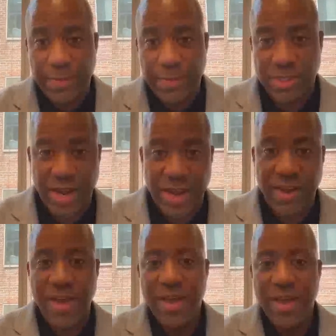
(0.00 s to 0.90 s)
per se,
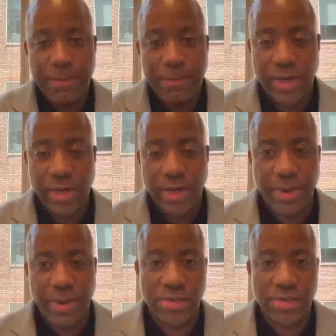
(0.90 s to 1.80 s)
but uh,
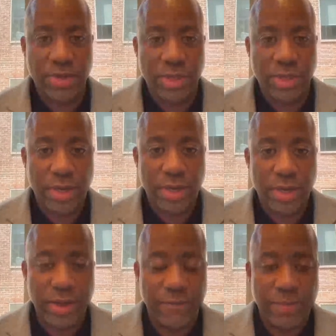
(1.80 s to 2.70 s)
based on the
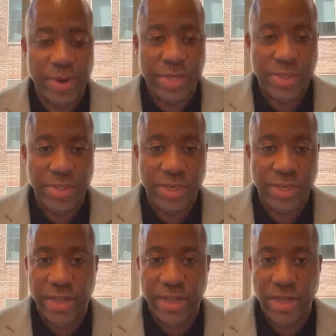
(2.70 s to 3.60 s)
uh, information and
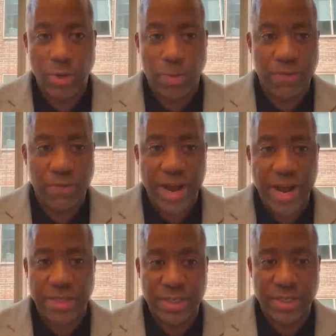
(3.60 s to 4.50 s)
data that you'll
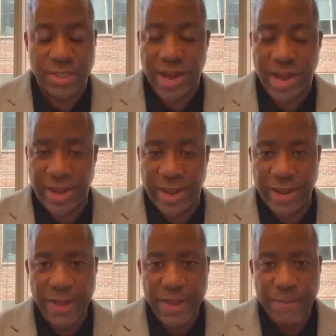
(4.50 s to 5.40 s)
provide to NTIA,
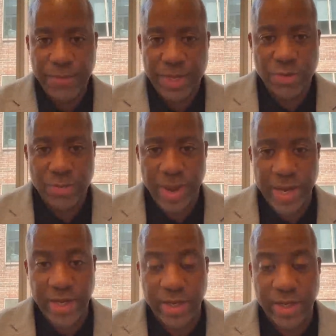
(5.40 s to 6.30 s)
can you
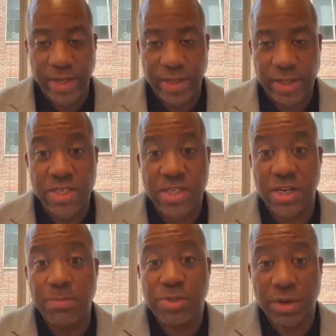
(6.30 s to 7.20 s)
make a, a, an
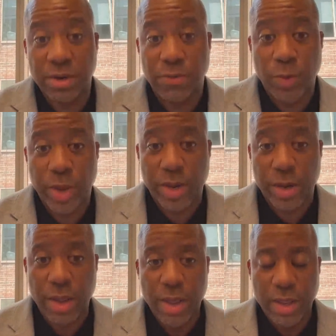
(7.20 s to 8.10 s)
assumption of
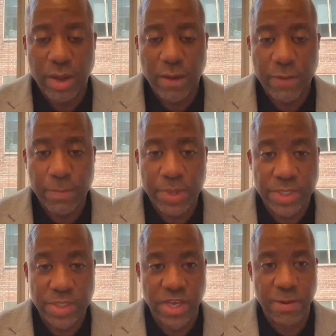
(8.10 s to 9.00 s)
when uh, the
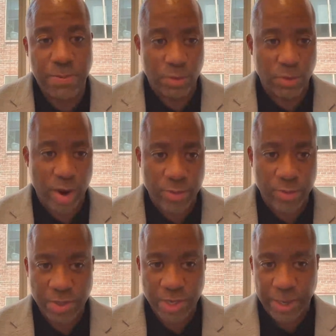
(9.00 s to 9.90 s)
BEAD state programs
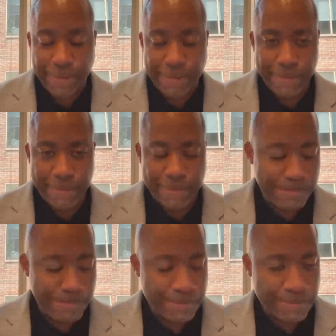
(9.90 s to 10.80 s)
will begin?
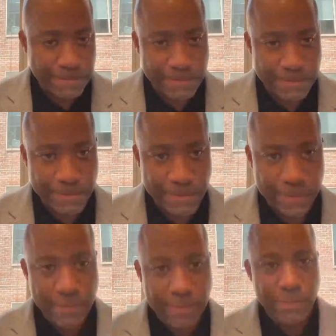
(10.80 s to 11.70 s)
Um, it,
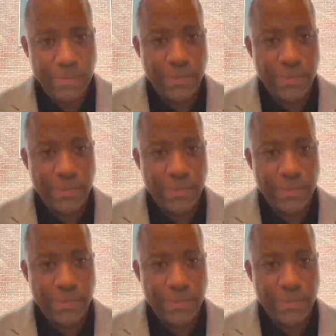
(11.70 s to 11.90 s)
it's